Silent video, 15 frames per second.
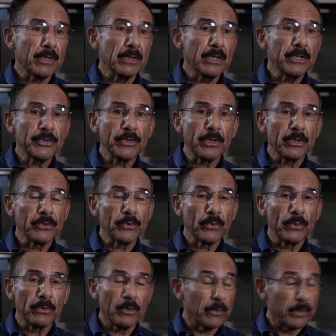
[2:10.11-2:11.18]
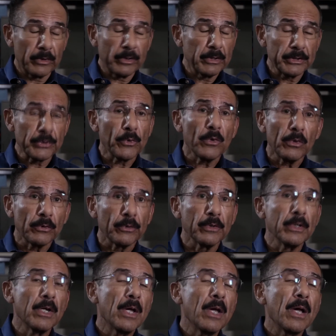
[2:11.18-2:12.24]
an engine control or a
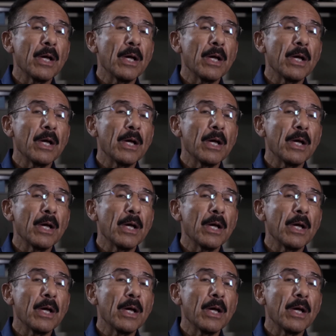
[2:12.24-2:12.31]
controller